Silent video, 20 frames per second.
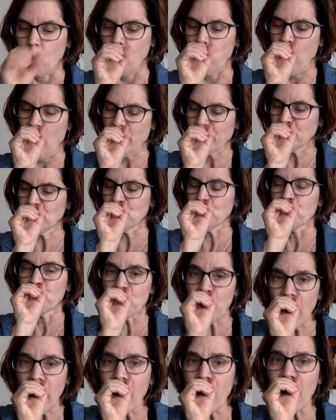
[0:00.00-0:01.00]
What's
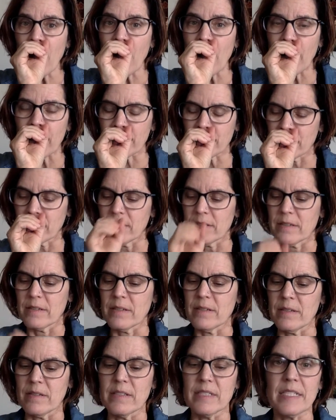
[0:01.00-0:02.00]
wrong?
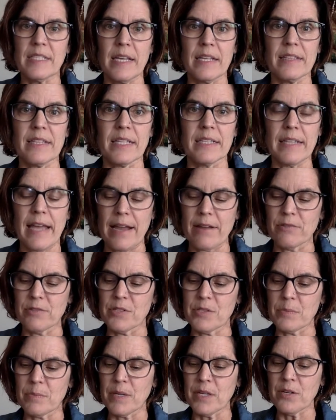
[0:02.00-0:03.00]
said the
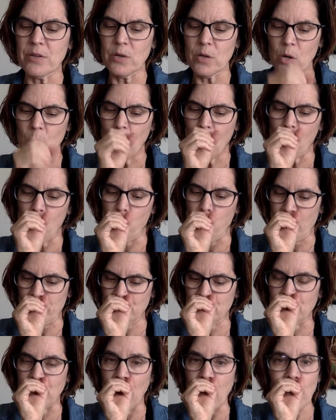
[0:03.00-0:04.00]
loudspeaker.
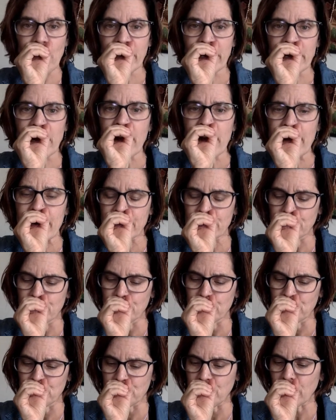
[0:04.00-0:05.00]
What's going
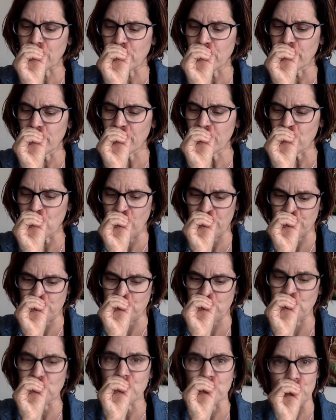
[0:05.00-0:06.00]
on, Zuckerman?
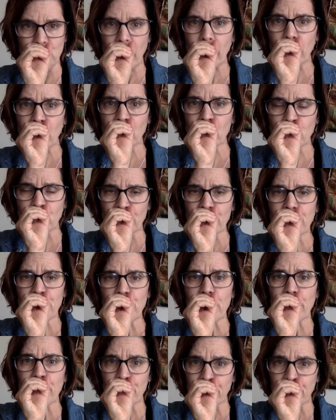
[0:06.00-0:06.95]
What's the trouble with your